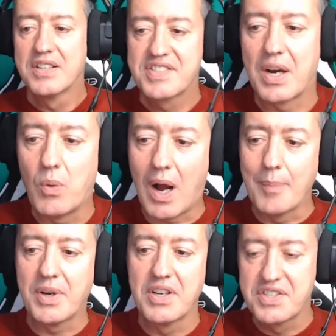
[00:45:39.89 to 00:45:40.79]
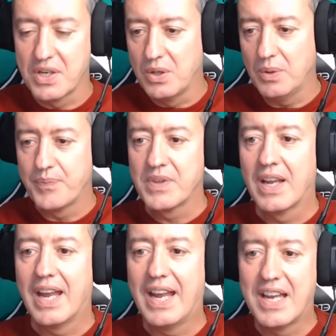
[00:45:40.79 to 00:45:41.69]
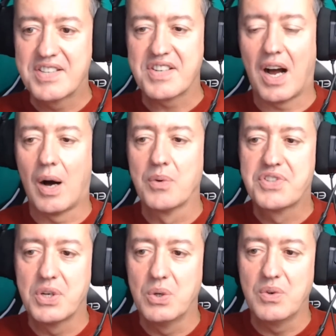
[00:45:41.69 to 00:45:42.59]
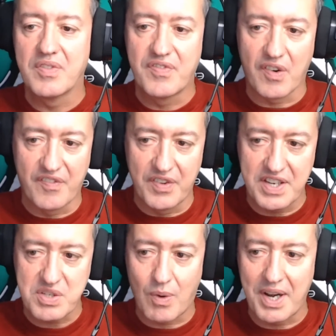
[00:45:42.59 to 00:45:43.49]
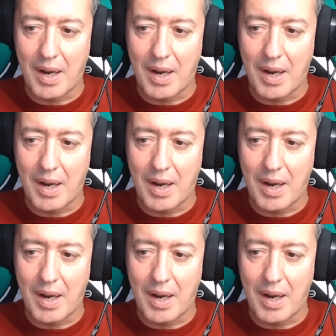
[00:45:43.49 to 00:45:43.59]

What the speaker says: So what I'm going to do is I'll do for this one,